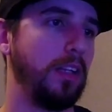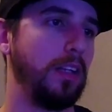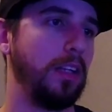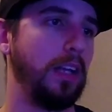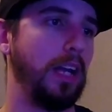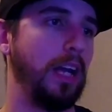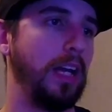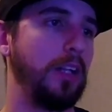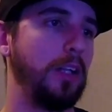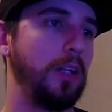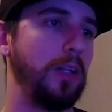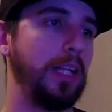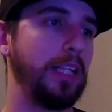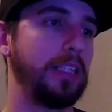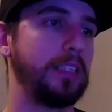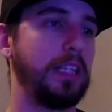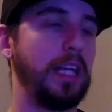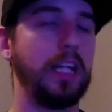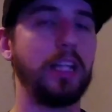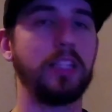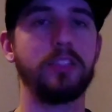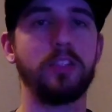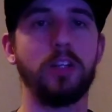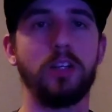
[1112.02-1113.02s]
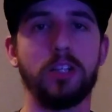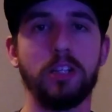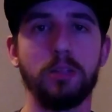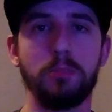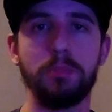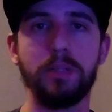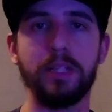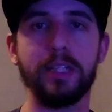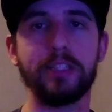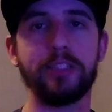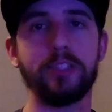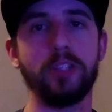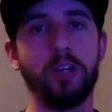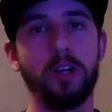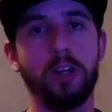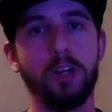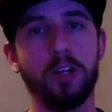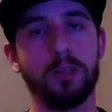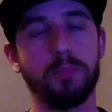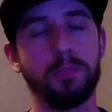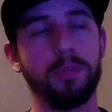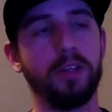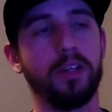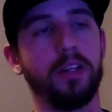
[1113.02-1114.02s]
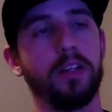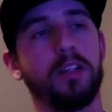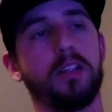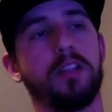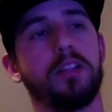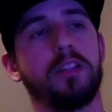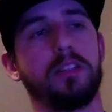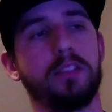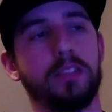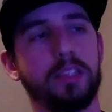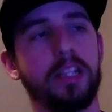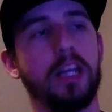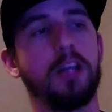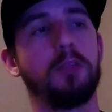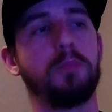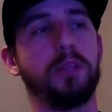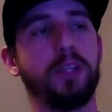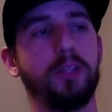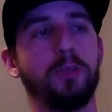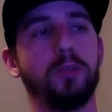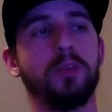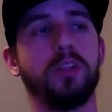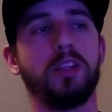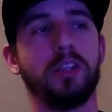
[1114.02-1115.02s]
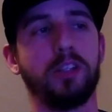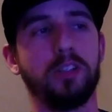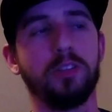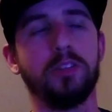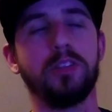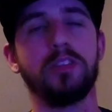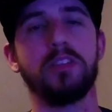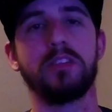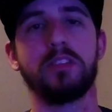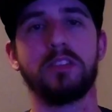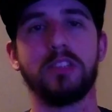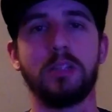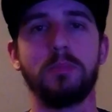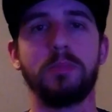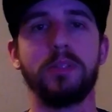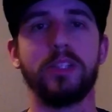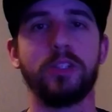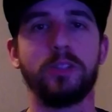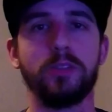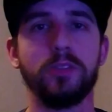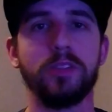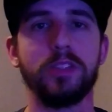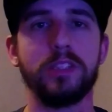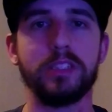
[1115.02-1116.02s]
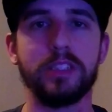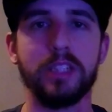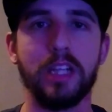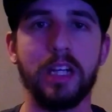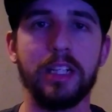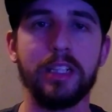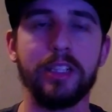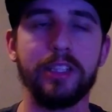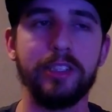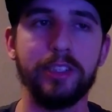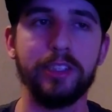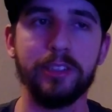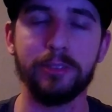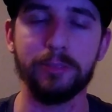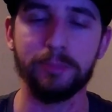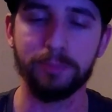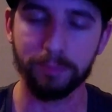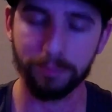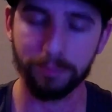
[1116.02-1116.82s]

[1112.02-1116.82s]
I know that's kind of talking big talk, but that'd be really cool. That'd be a cool design to do.